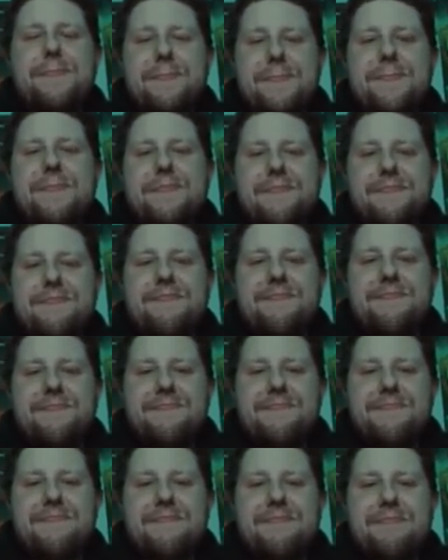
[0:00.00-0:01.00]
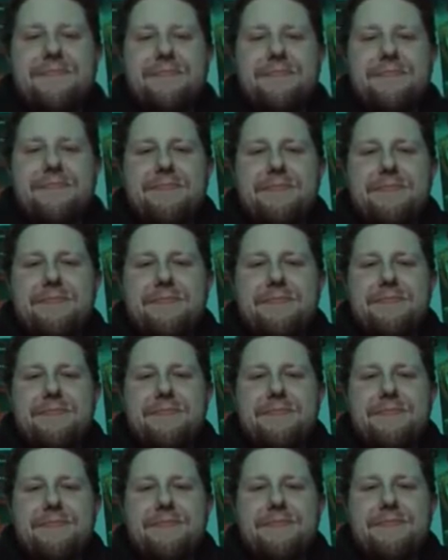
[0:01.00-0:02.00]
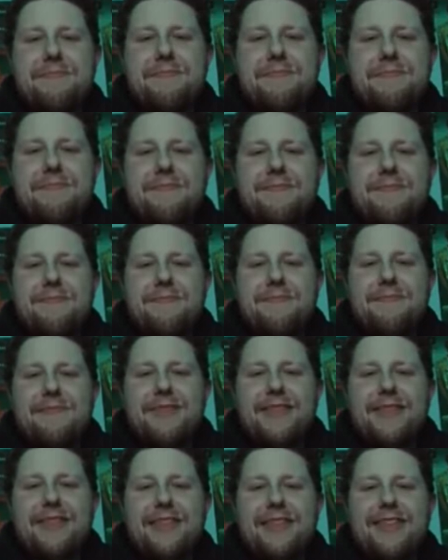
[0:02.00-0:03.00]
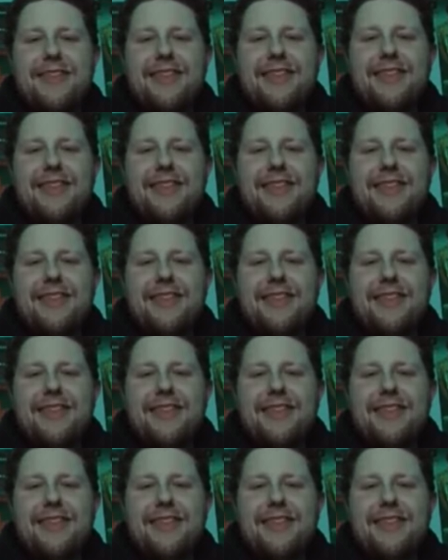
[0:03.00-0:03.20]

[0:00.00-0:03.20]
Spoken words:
(silent)